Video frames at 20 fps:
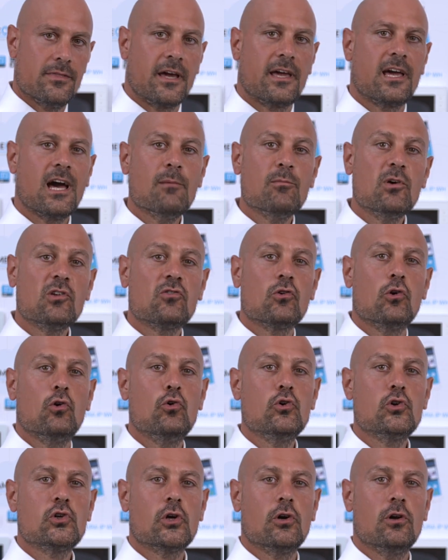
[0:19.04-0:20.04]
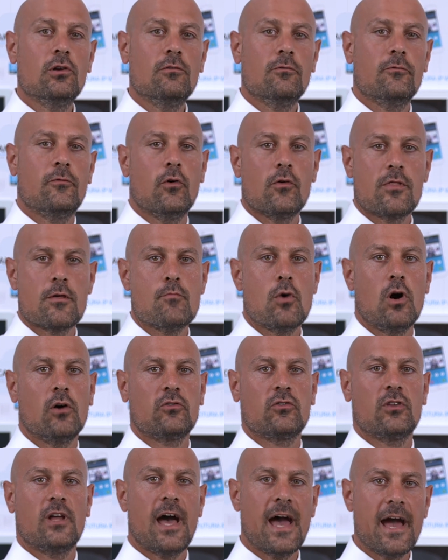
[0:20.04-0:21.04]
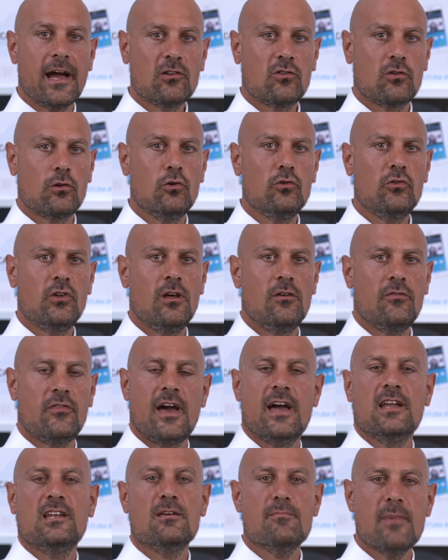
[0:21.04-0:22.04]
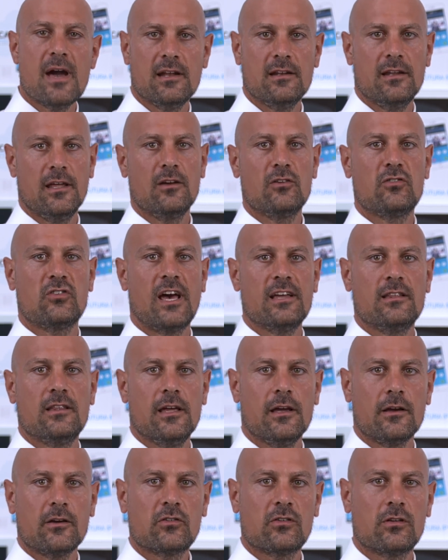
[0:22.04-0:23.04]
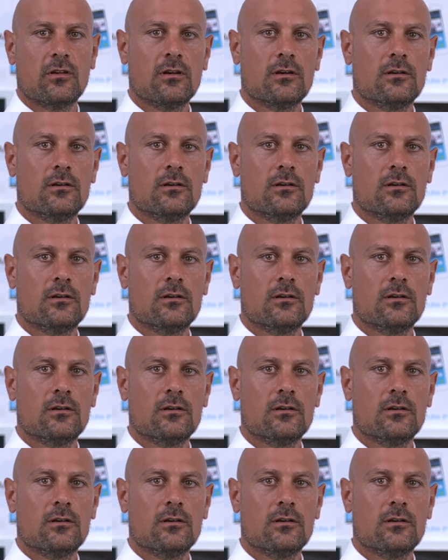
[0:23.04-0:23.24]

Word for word: the CAME solution for the most exclusive and demanding settings.